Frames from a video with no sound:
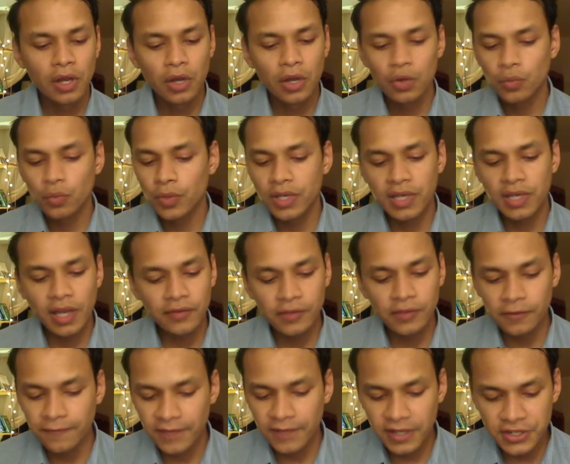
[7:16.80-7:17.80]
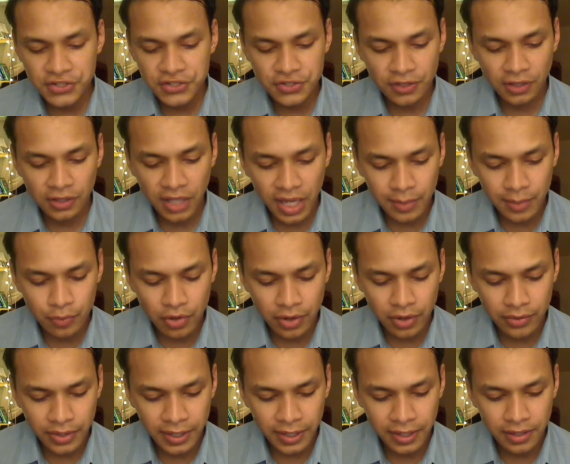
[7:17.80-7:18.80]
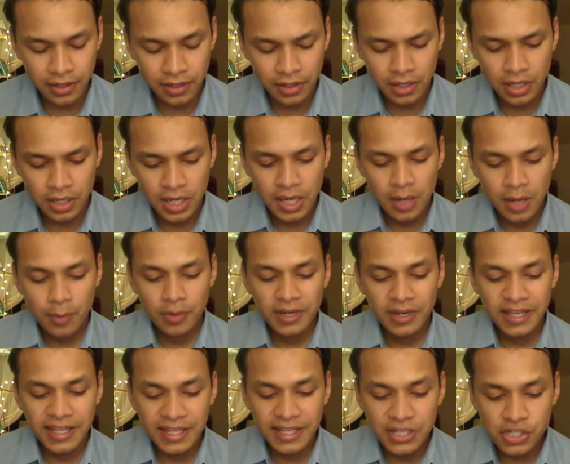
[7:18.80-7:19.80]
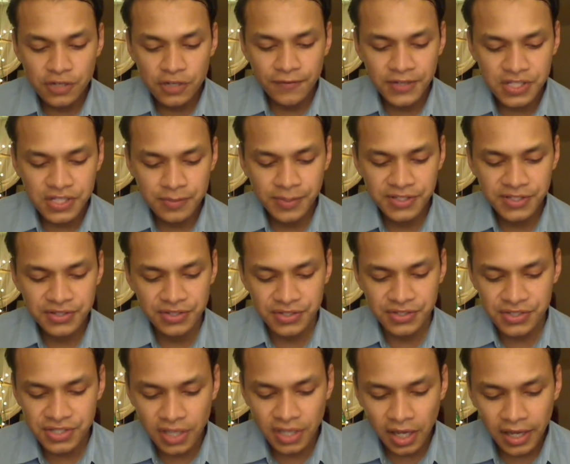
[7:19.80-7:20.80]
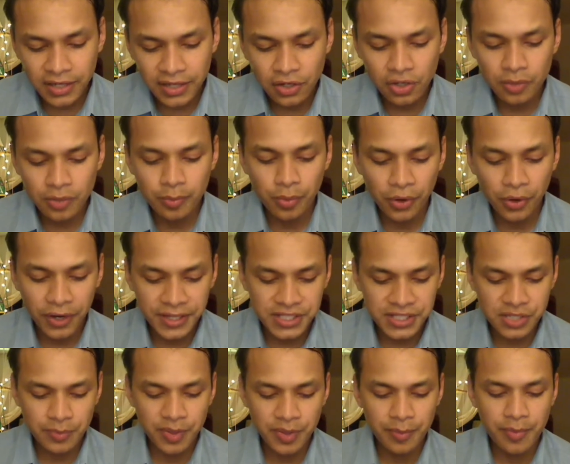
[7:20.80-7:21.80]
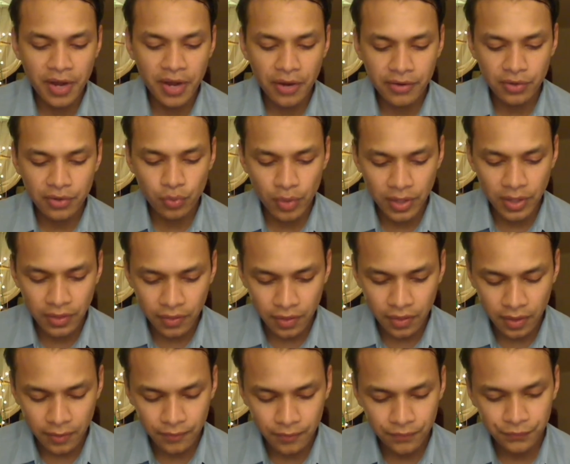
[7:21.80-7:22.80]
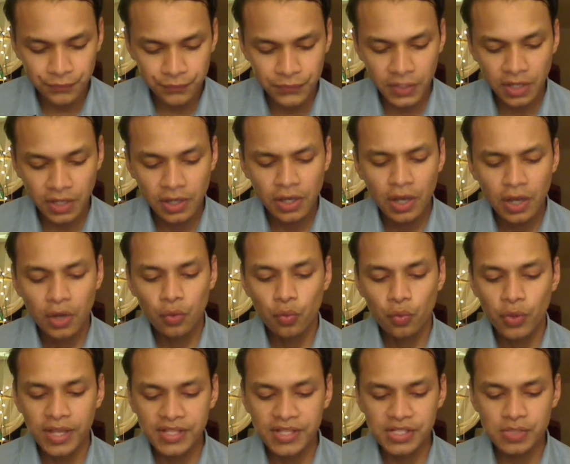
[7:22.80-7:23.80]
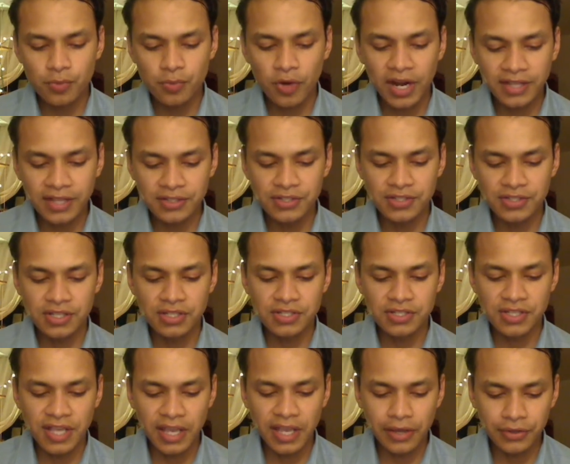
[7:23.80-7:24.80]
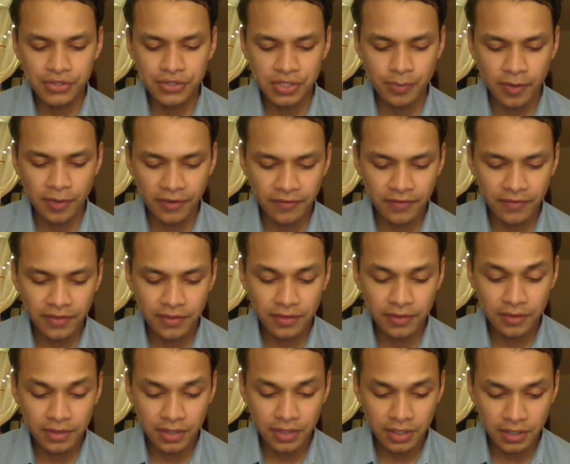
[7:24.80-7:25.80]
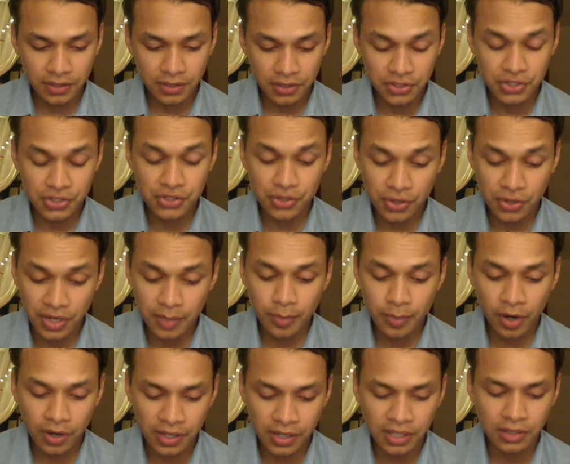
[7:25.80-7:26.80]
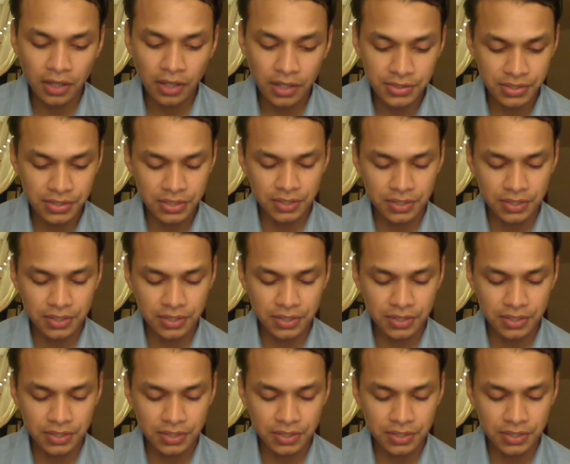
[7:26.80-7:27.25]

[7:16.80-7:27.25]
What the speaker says: We never finish the library, but each of us must decide on a book to be buried with. Winds practicing scales above the deserted parking lot.